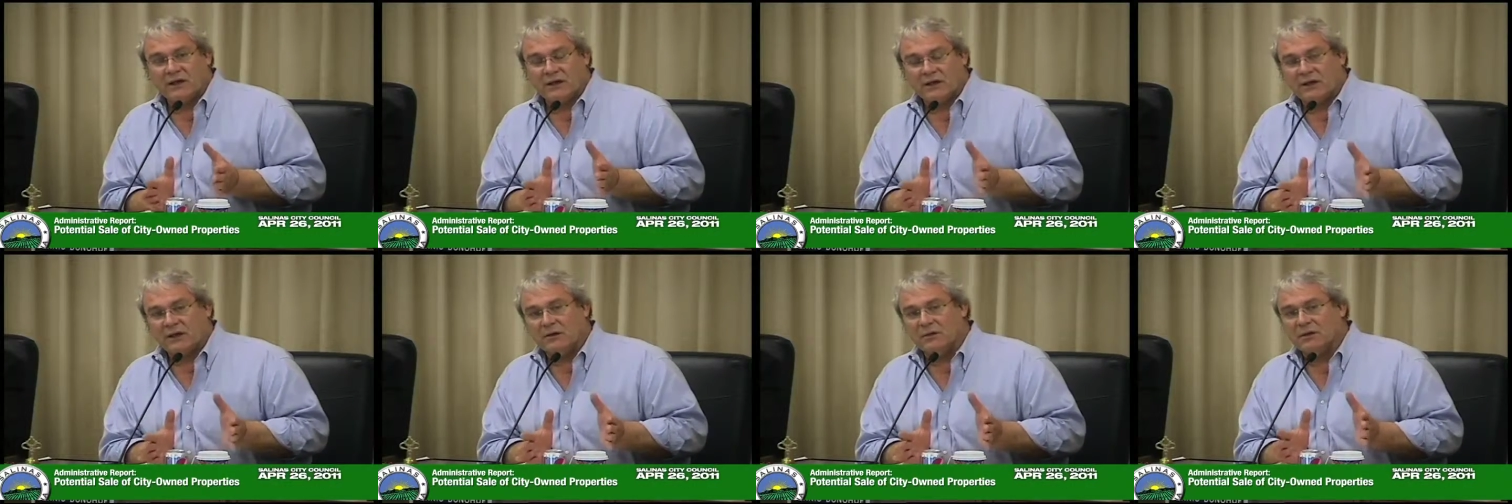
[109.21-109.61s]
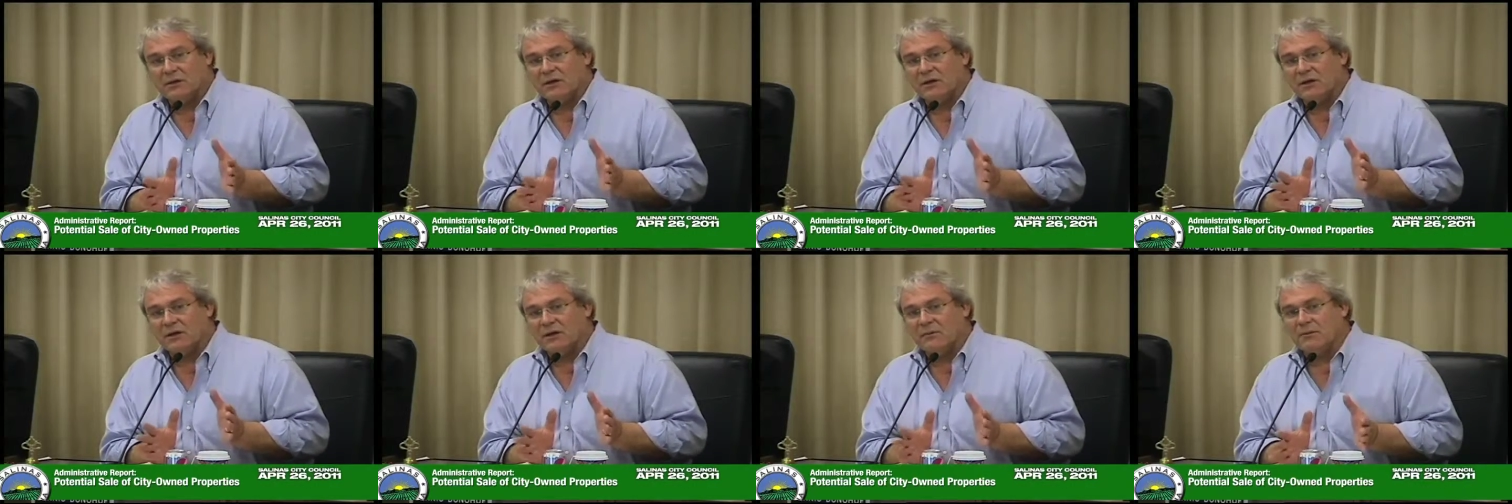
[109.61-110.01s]
And I agree,
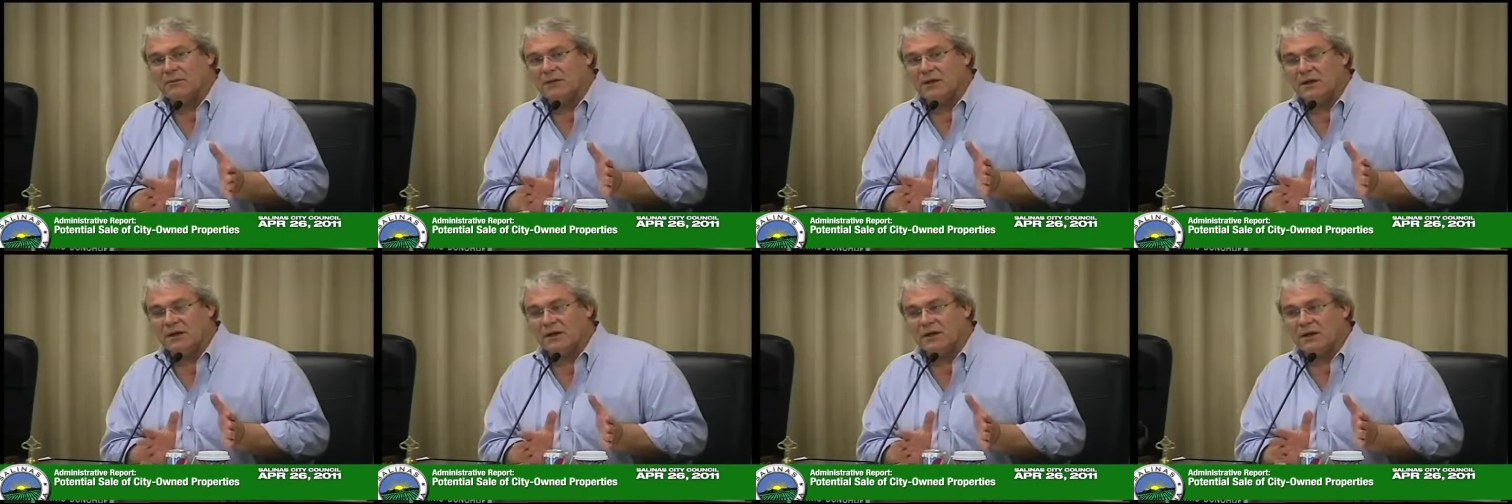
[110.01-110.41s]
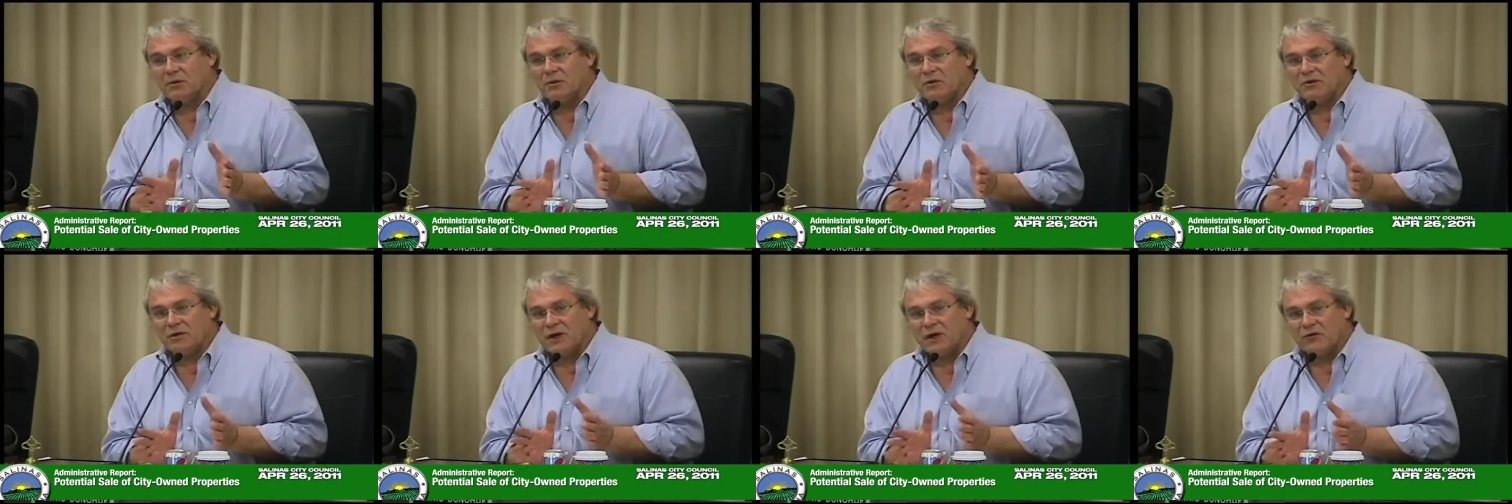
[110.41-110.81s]
and, and I think
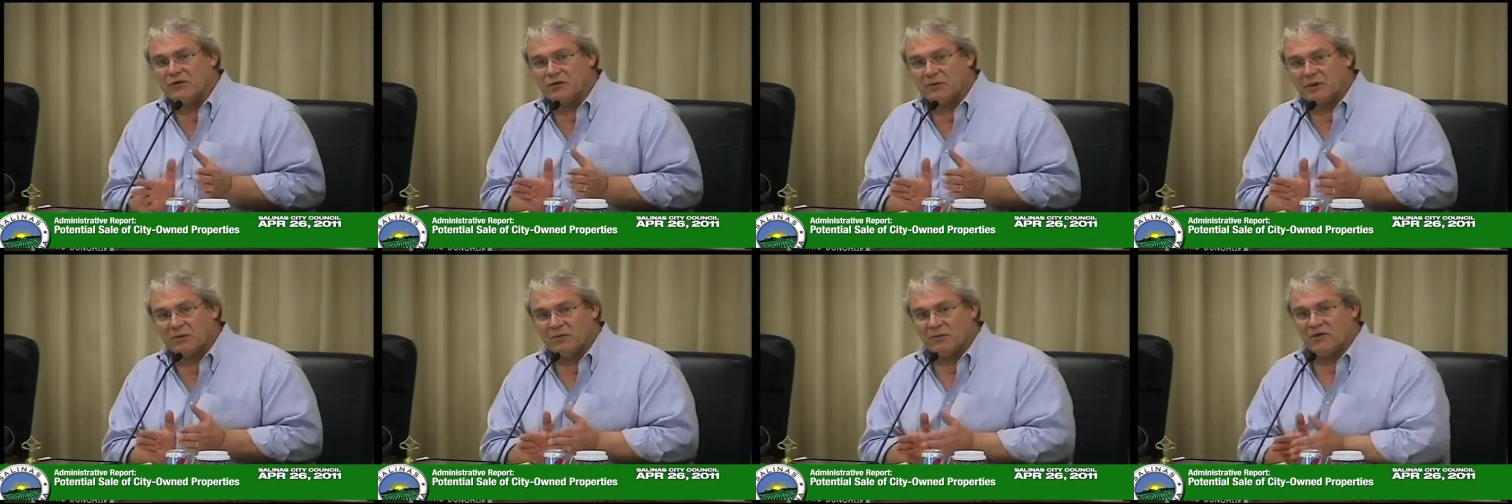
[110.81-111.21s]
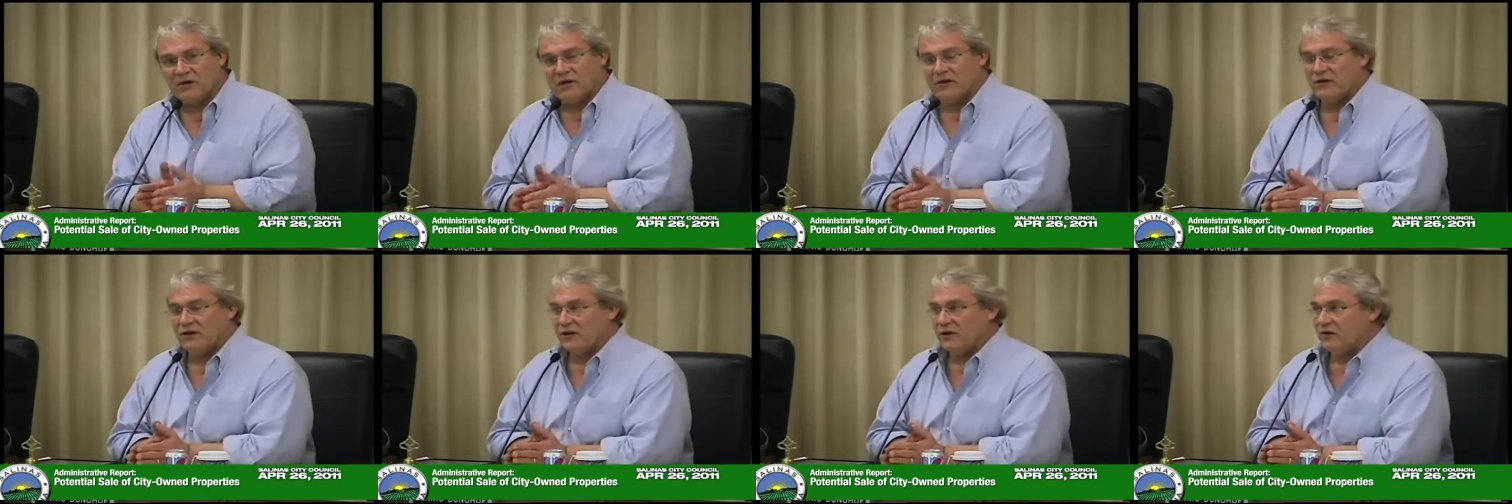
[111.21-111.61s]
both council Councilmember
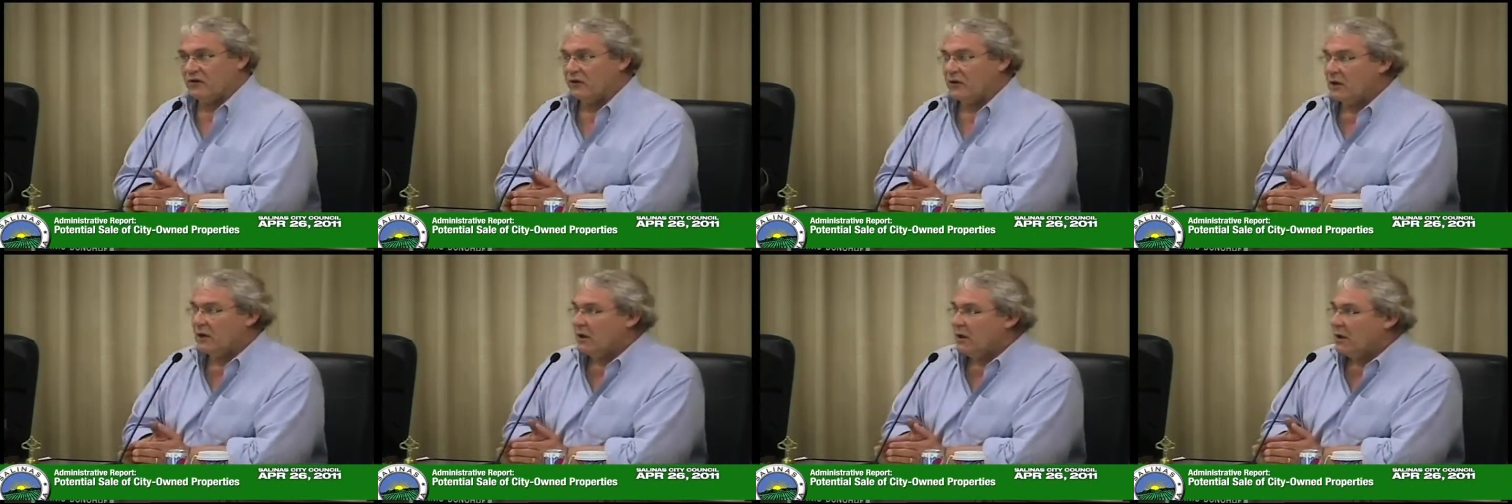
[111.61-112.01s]
Sanchez